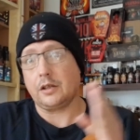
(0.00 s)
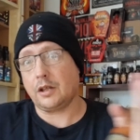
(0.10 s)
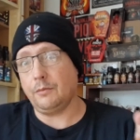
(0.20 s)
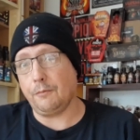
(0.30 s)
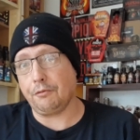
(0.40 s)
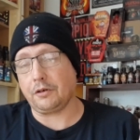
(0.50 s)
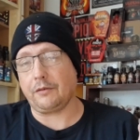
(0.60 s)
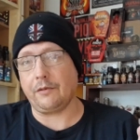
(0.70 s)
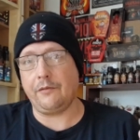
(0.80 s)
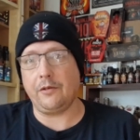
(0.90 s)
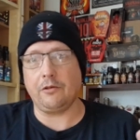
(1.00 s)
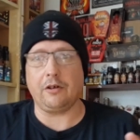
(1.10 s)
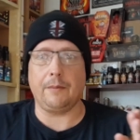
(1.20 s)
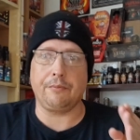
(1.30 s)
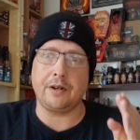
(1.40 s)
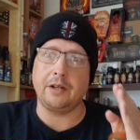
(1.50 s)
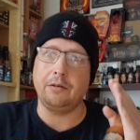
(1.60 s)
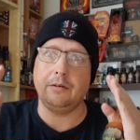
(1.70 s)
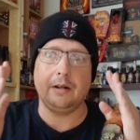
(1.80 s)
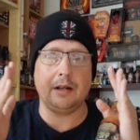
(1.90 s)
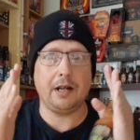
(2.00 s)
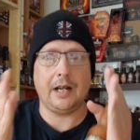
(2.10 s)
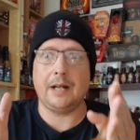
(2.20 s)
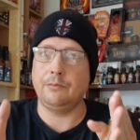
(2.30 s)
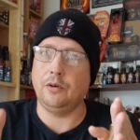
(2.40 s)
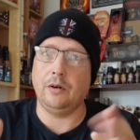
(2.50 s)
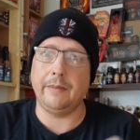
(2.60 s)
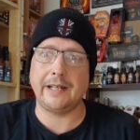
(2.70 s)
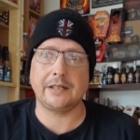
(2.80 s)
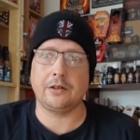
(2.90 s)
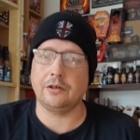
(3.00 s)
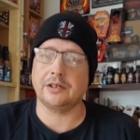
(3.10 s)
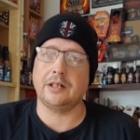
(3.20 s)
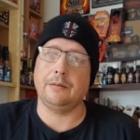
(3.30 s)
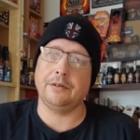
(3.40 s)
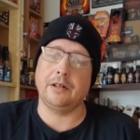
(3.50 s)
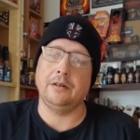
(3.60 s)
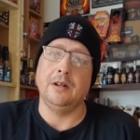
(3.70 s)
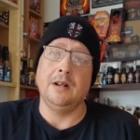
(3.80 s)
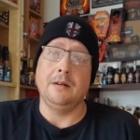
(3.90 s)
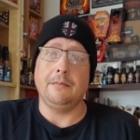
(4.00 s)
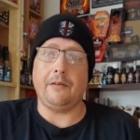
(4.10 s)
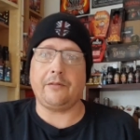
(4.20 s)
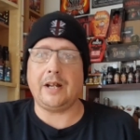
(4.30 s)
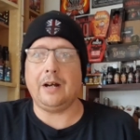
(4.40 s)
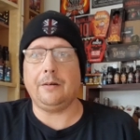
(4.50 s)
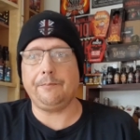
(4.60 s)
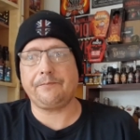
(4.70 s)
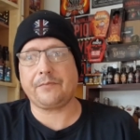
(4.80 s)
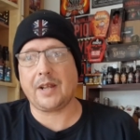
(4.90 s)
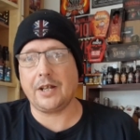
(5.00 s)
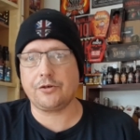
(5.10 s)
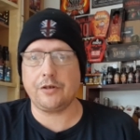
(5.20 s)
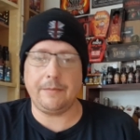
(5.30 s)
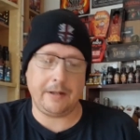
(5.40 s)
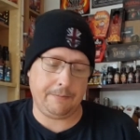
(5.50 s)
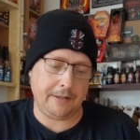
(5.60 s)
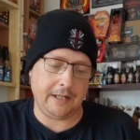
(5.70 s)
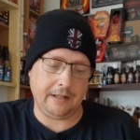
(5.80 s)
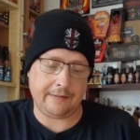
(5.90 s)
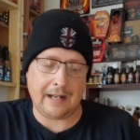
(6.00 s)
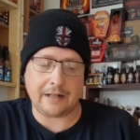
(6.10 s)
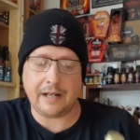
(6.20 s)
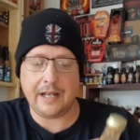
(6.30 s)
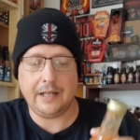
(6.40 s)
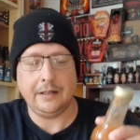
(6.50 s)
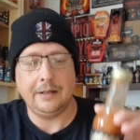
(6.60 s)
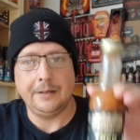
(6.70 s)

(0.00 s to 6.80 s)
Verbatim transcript: the more product reviews I bring you and more amazing content I bring you. For now, Extreme Heat Pete is out of here.